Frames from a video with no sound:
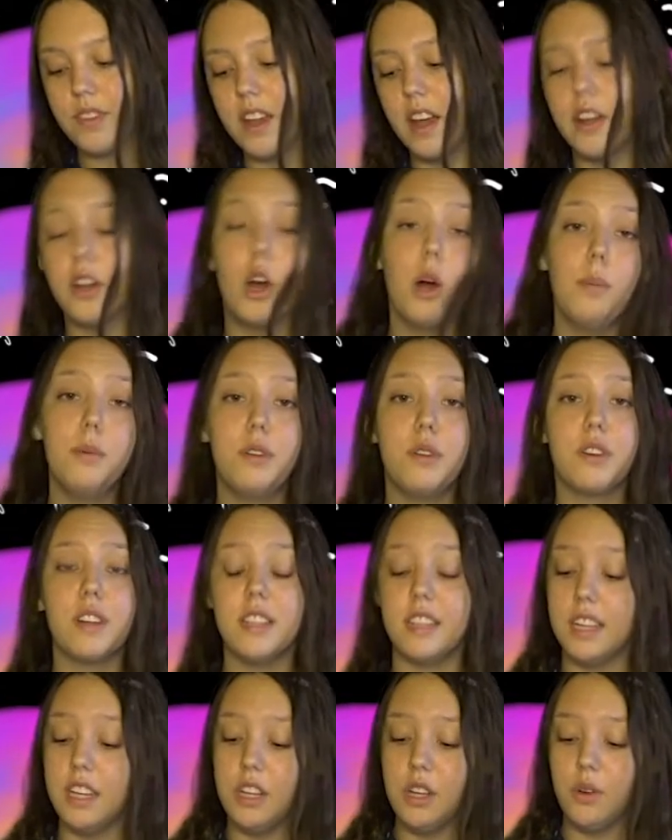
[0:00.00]
I hope to
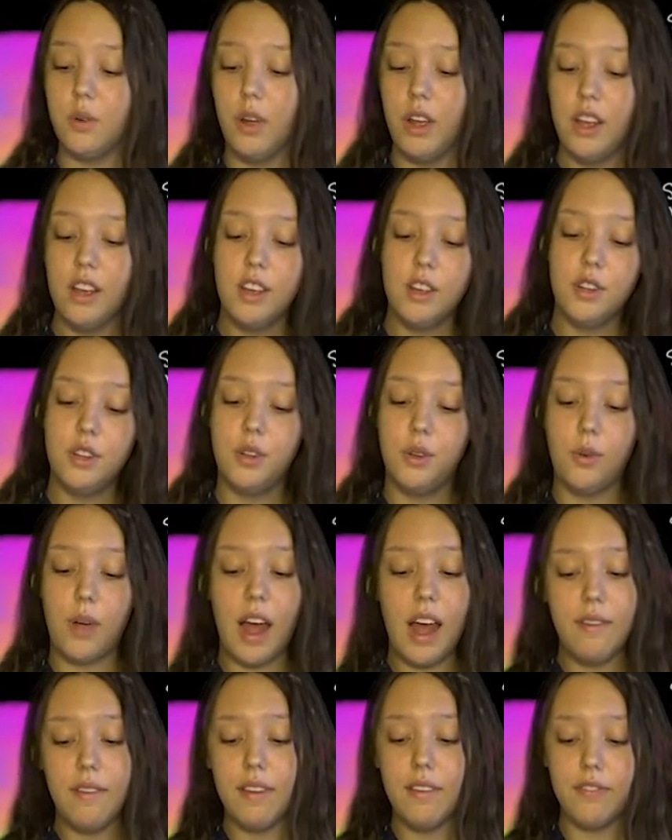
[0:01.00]
continue to
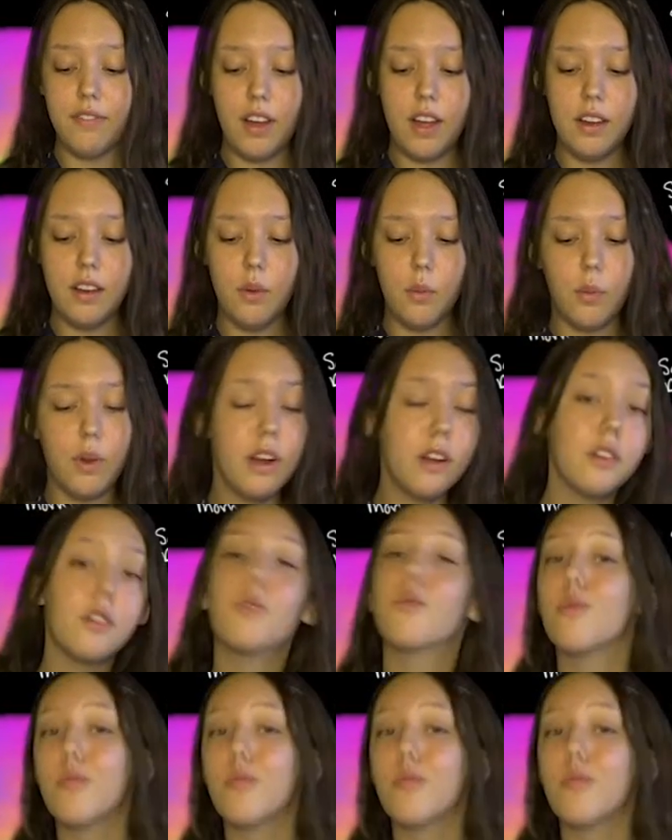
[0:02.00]
have a fun, weird,